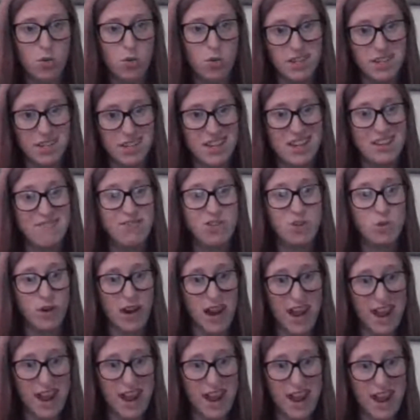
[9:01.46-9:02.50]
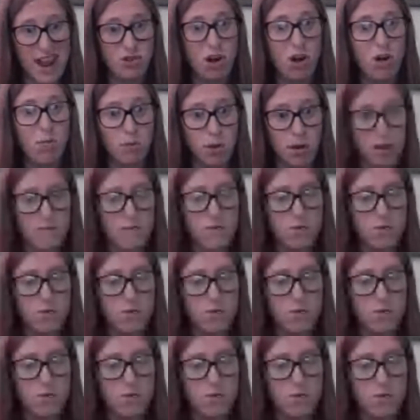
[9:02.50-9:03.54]
means it gives you an extra uplift
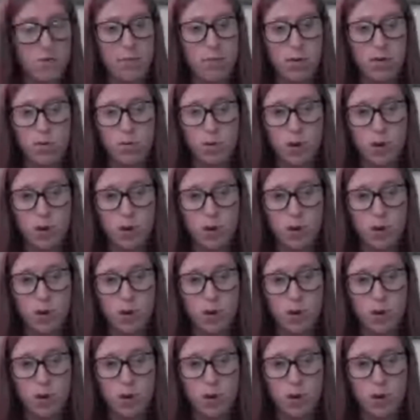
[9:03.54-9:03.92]
within SAP, which